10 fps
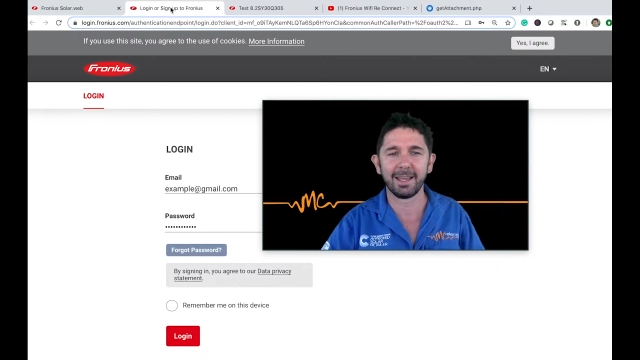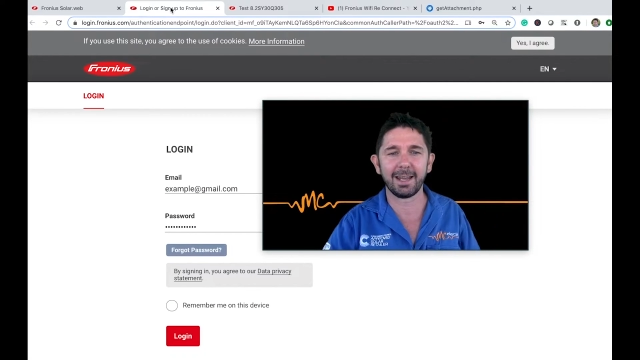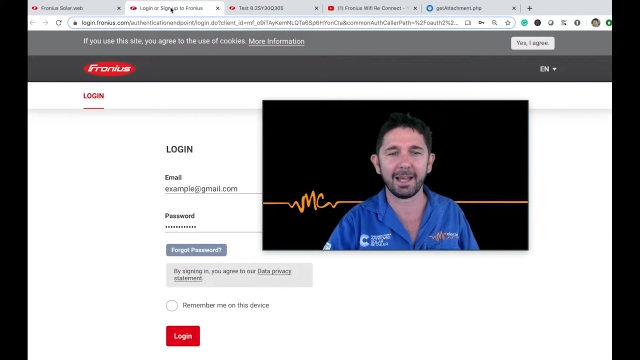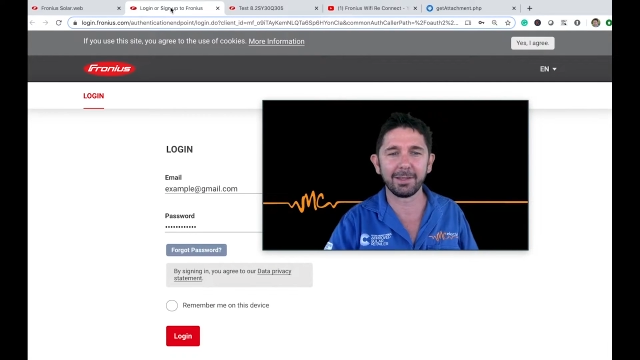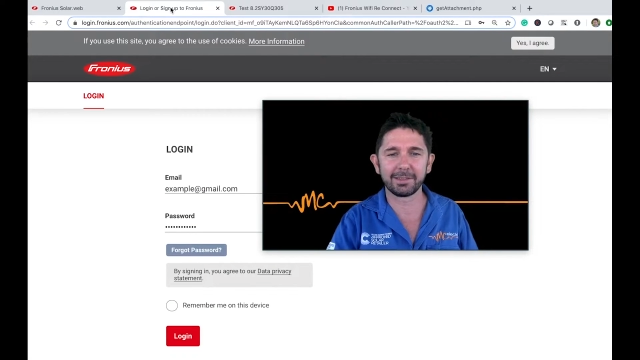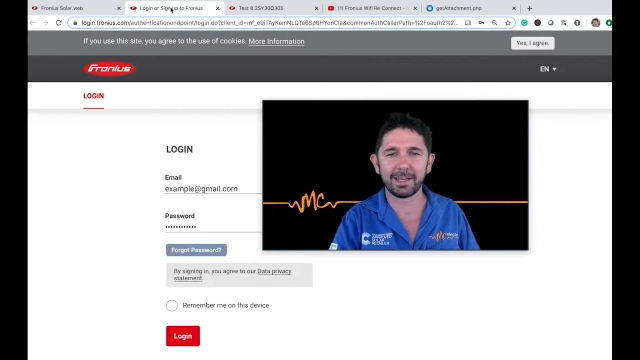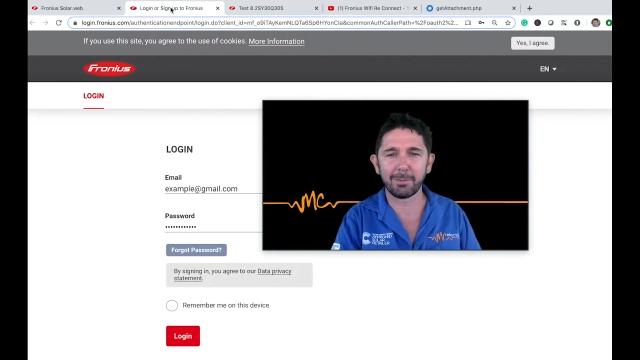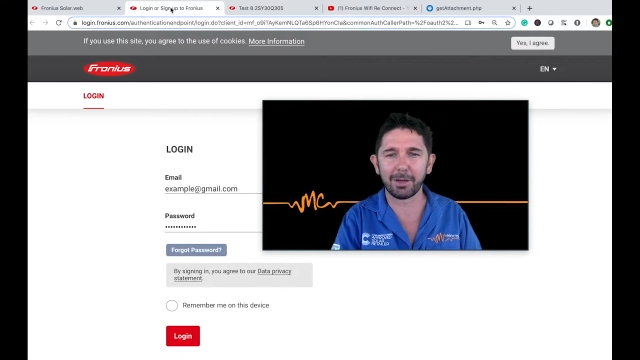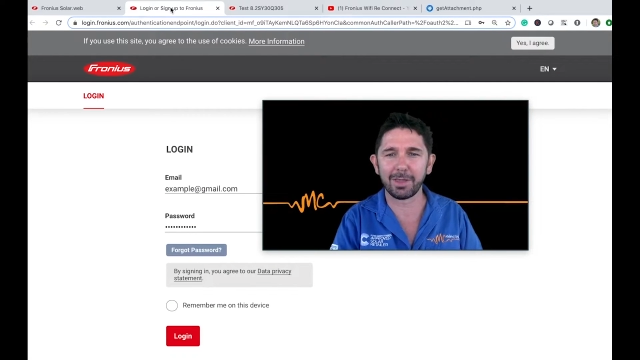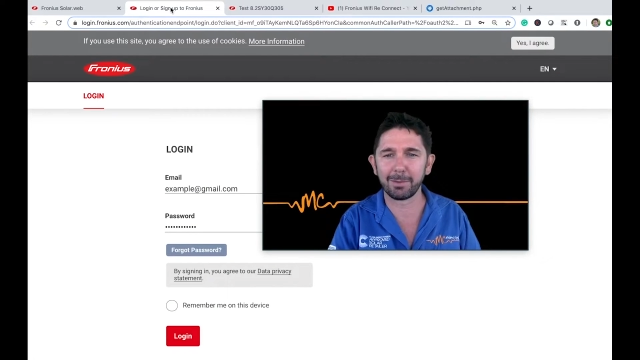Now this
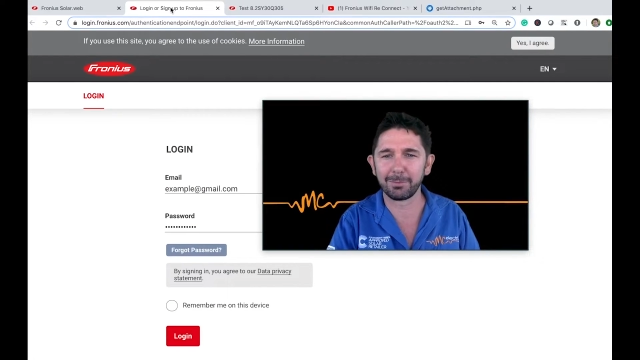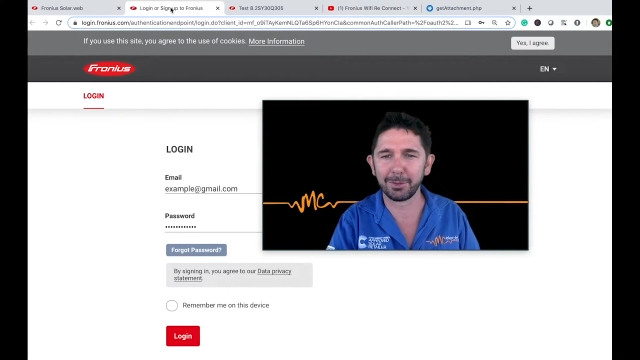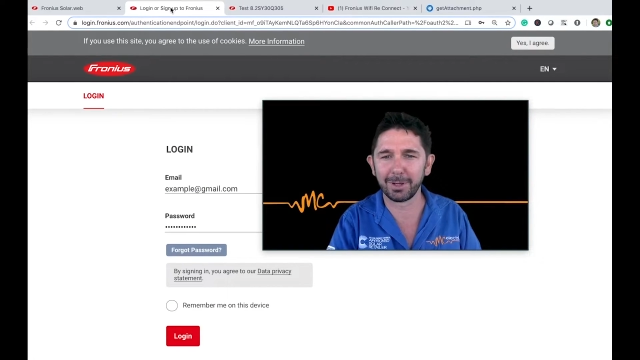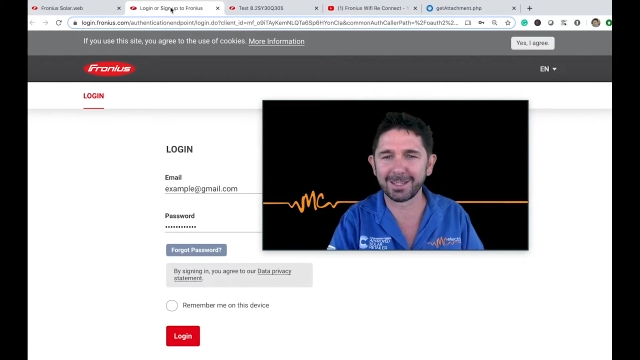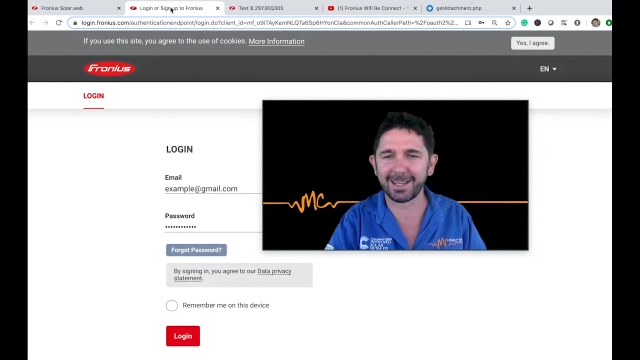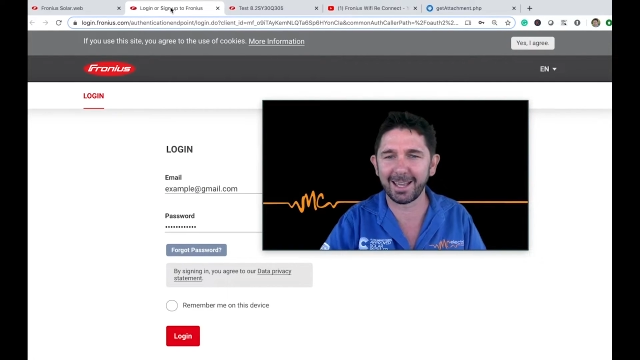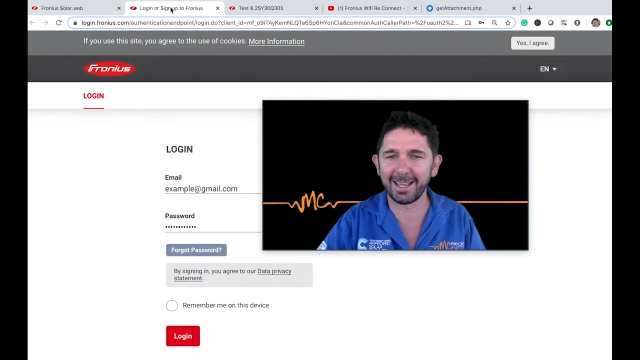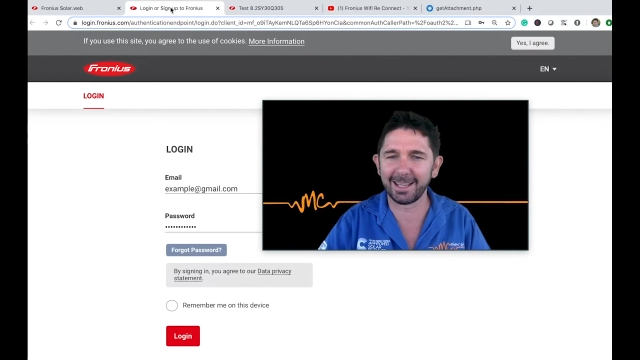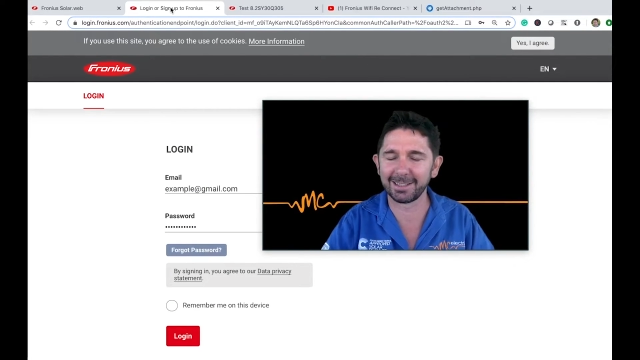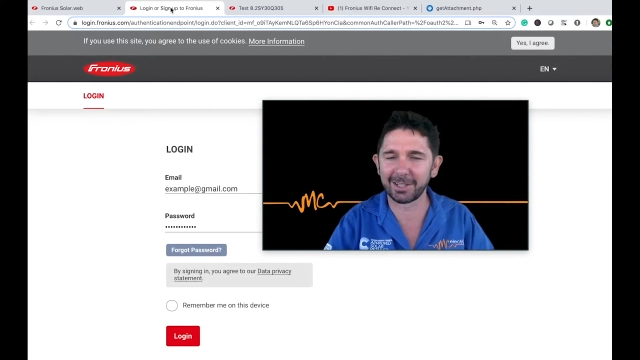demo that I'm doing
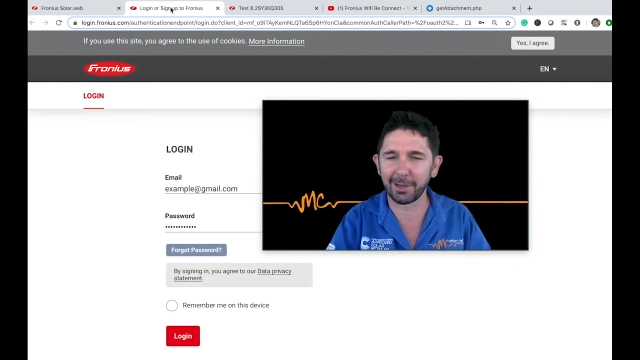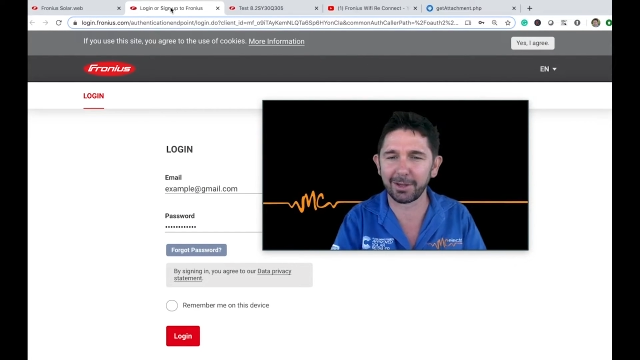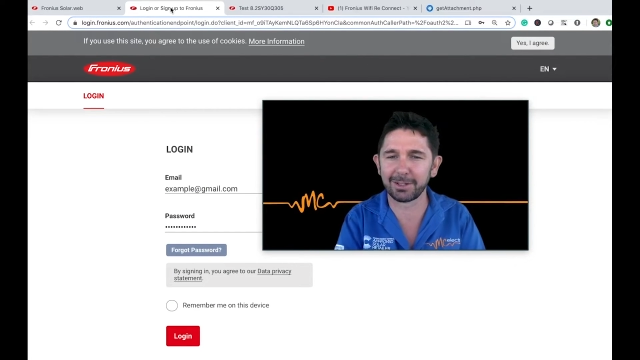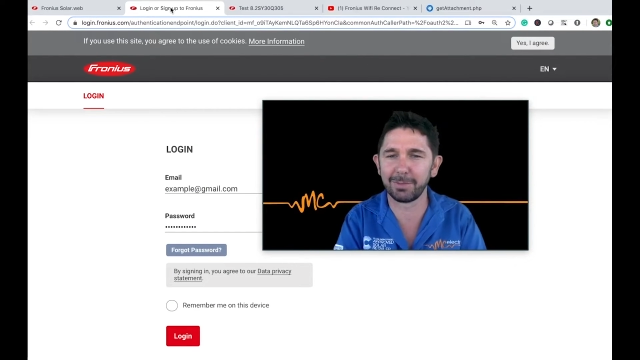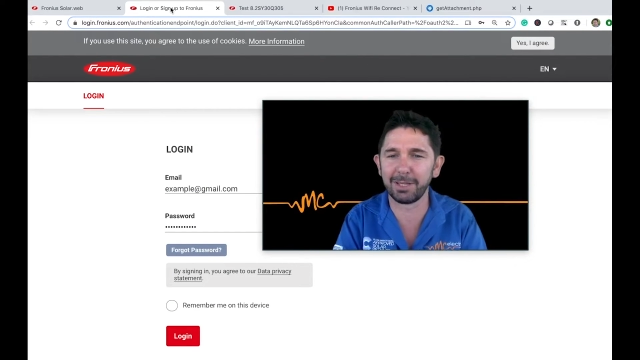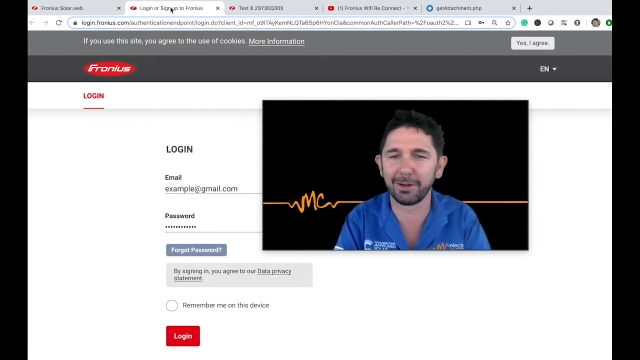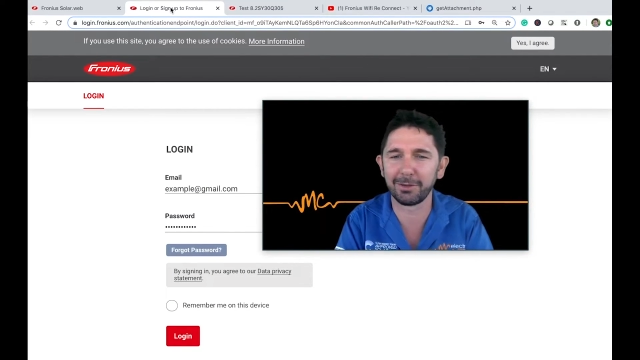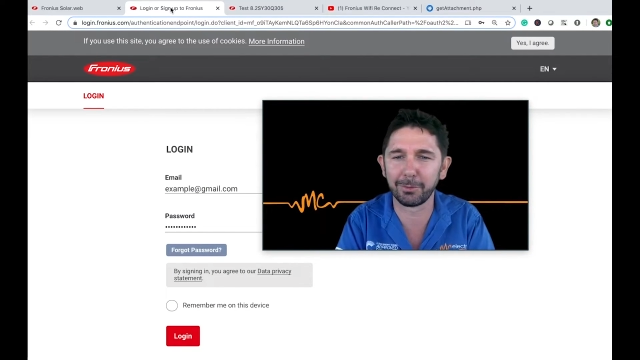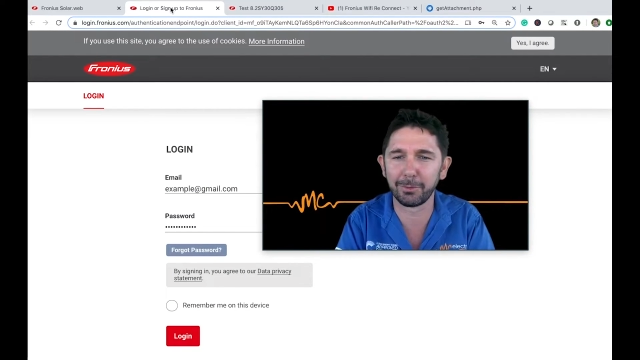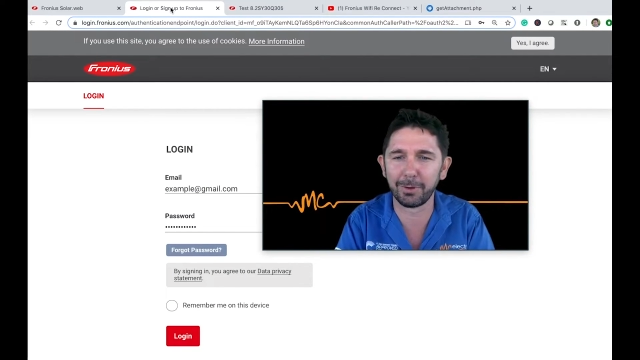today is going to be
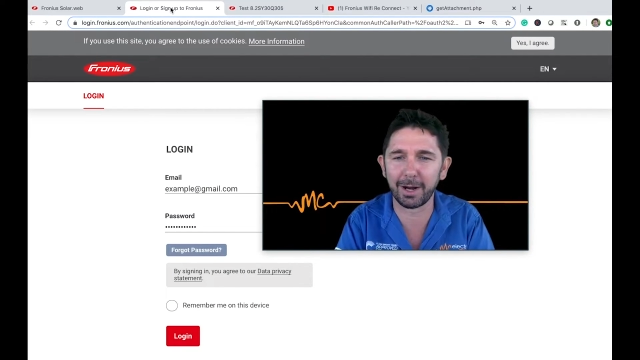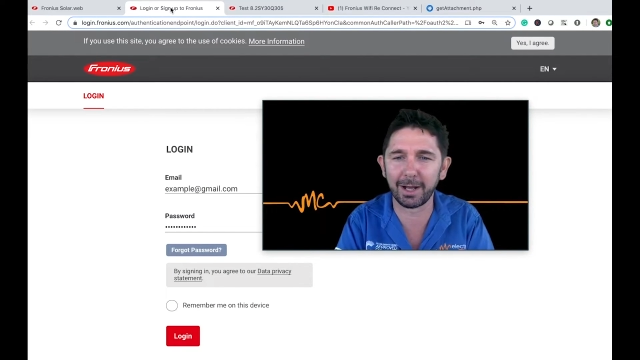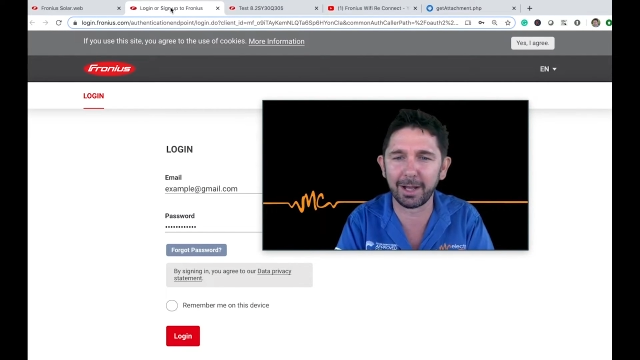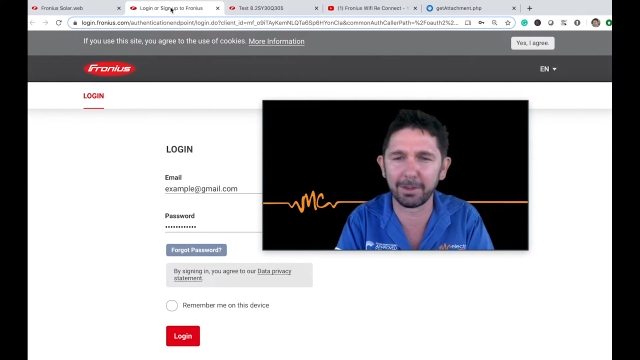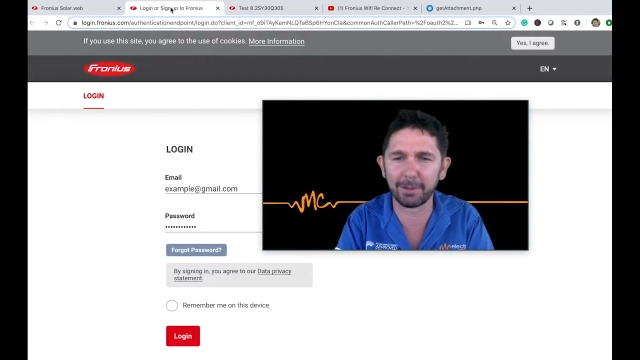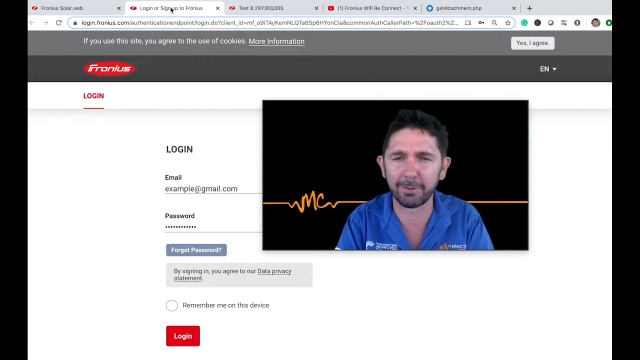for a uh,